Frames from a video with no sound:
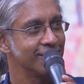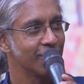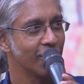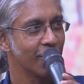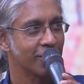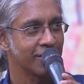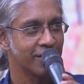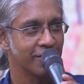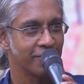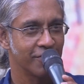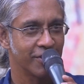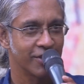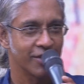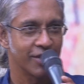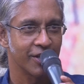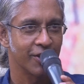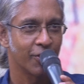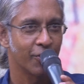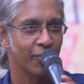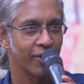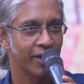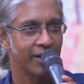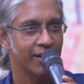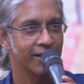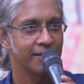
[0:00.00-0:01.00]
Doctor Vijay
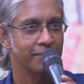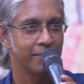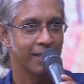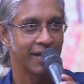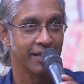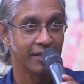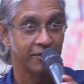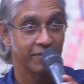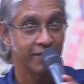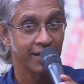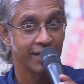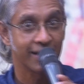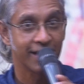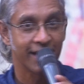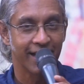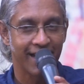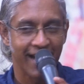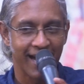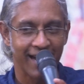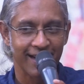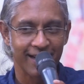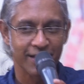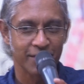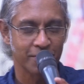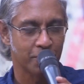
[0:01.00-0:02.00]
Korea. By the way, the
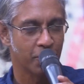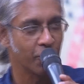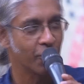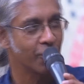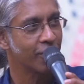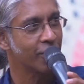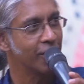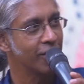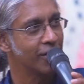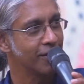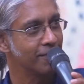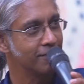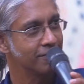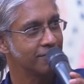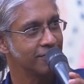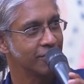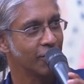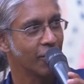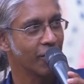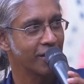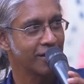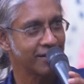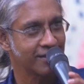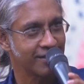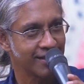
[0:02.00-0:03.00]
hand is broken,
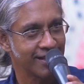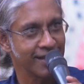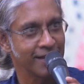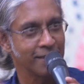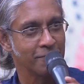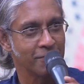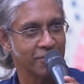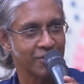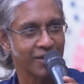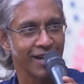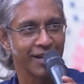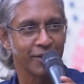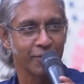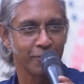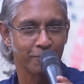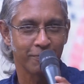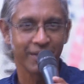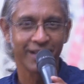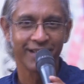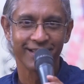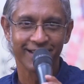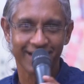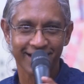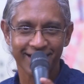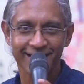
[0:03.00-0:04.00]
not him trying to
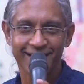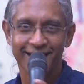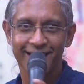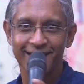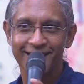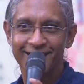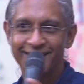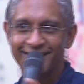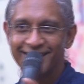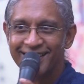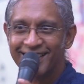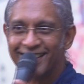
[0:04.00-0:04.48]
play the guitar.